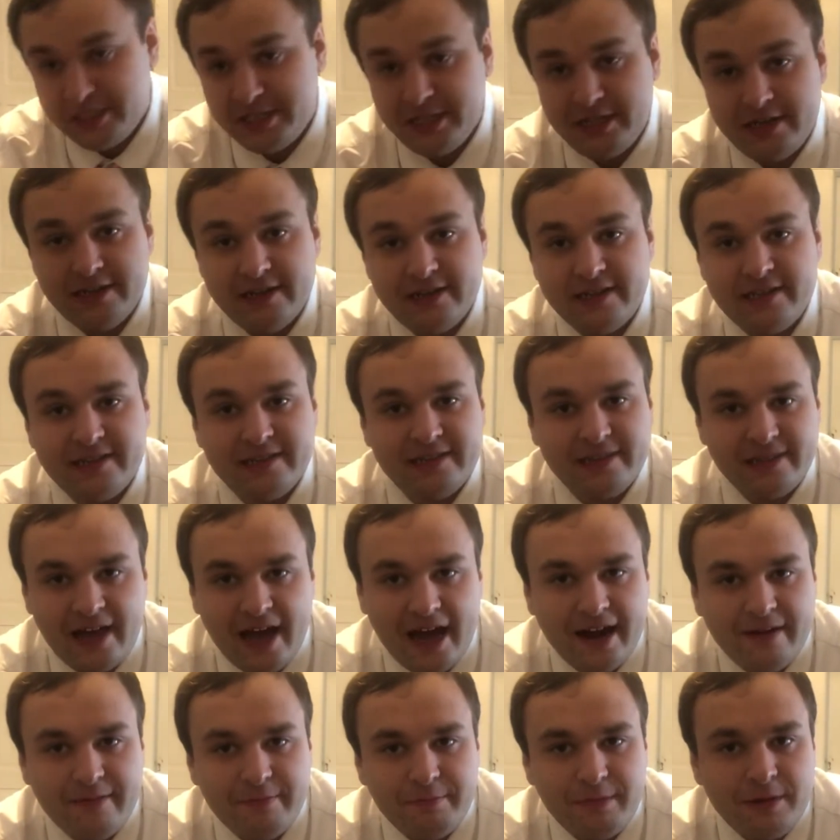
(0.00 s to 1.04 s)
genus
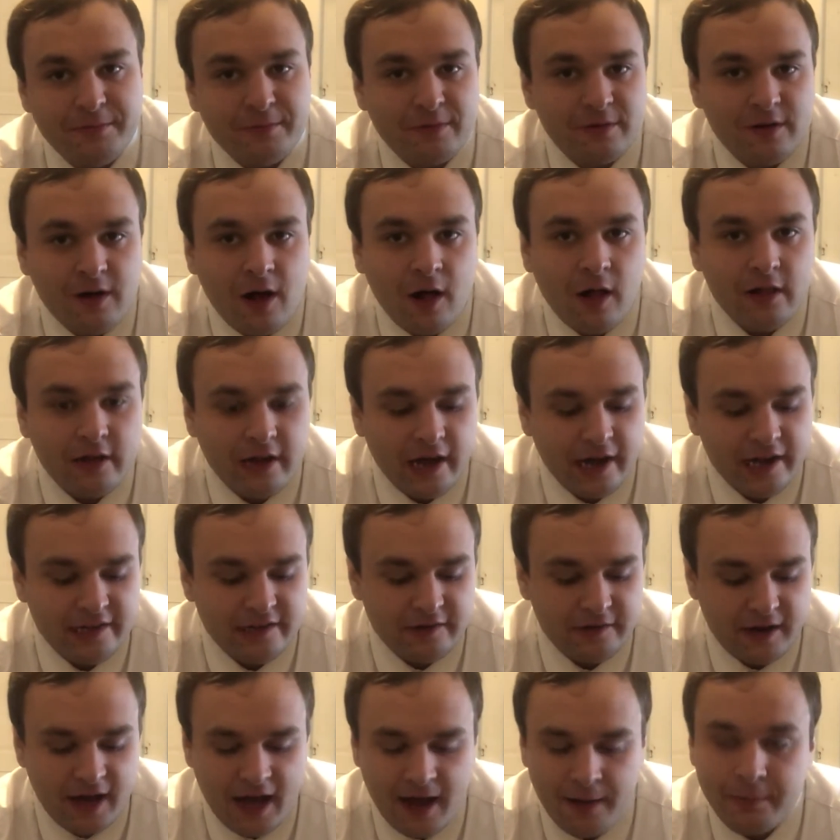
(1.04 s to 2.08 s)
that people call
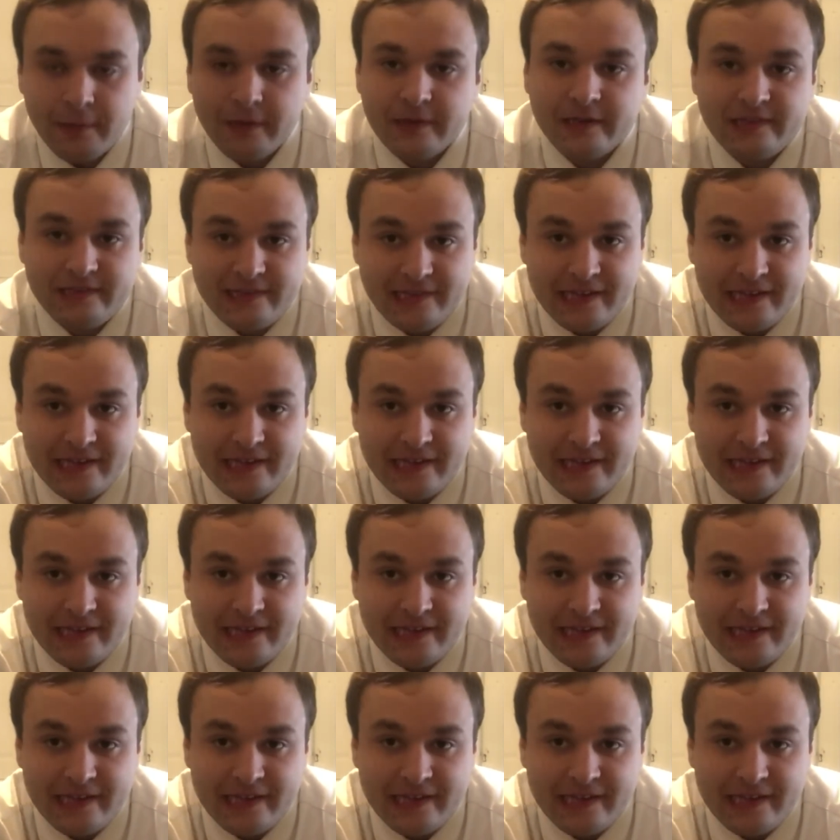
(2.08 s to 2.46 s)
custard apples.